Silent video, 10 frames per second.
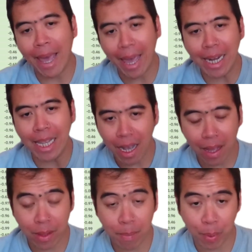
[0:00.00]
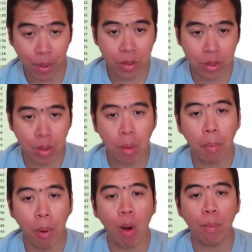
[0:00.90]
any other books,
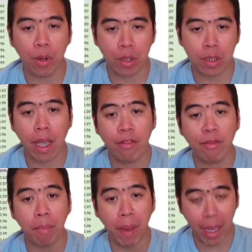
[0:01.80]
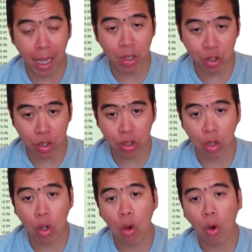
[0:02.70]
PAW books have pages,
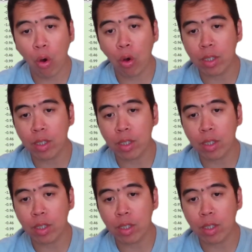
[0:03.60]
or